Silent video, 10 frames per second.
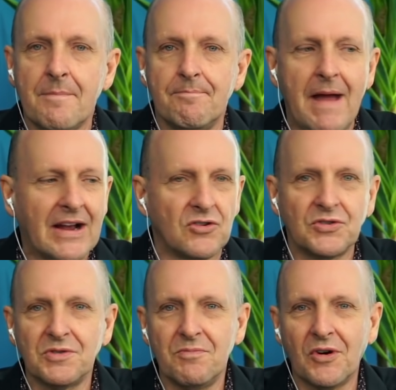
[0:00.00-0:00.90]
Back on
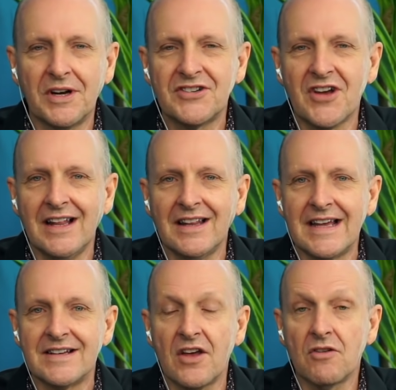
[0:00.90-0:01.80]
Good Morning
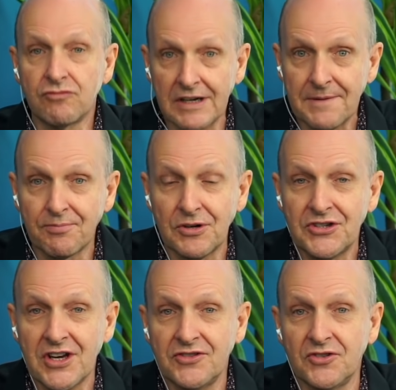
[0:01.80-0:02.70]
Thailand. Really
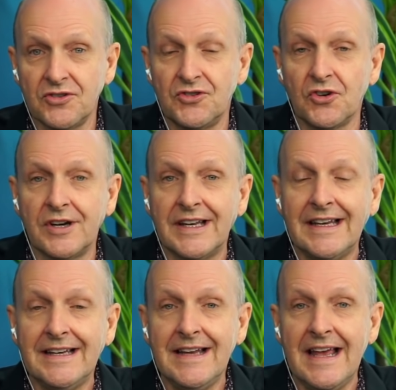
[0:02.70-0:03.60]
appreciate you joining
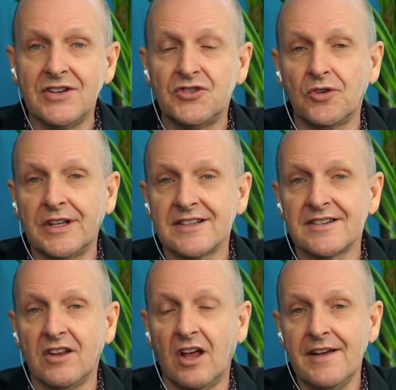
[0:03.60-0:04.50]
in and joining us
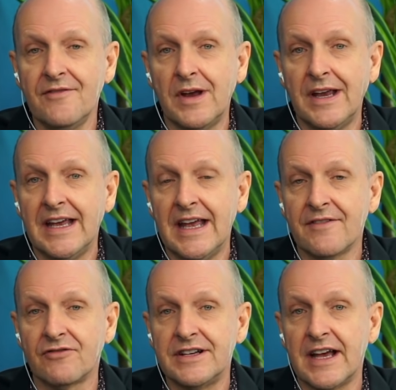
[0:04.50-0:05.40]
live. We're here
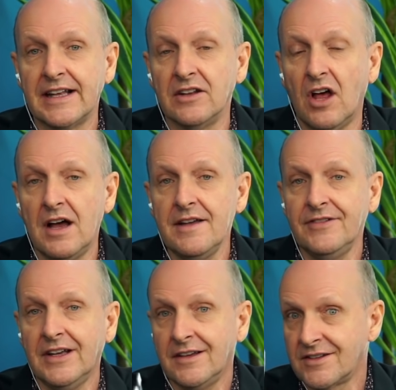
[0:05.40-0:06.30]
every day live.
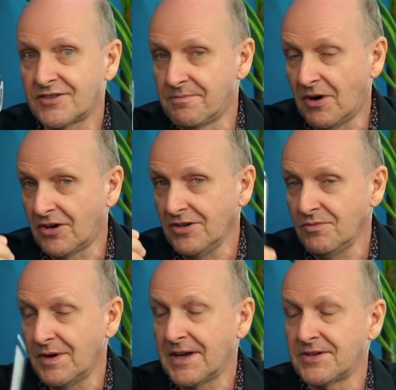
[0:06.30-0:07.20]
Tomorrow
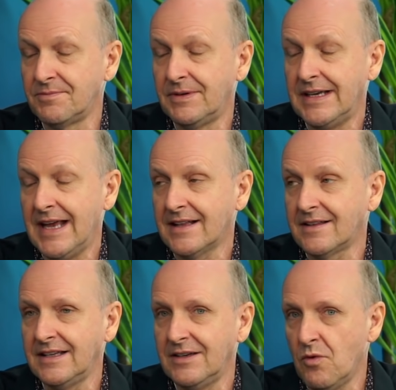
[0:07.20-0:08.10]
we're going to be at
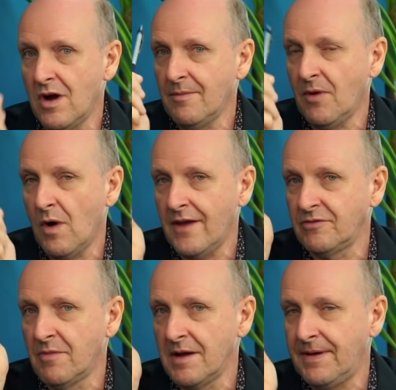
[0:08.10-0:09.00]
the, why am I waving
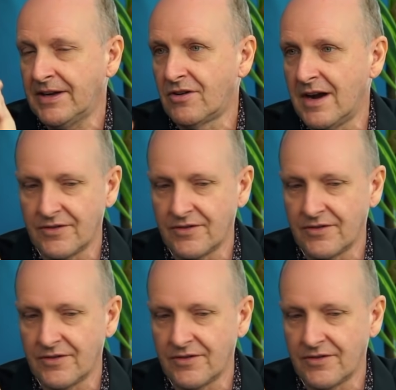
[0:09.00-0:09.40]
my pen around?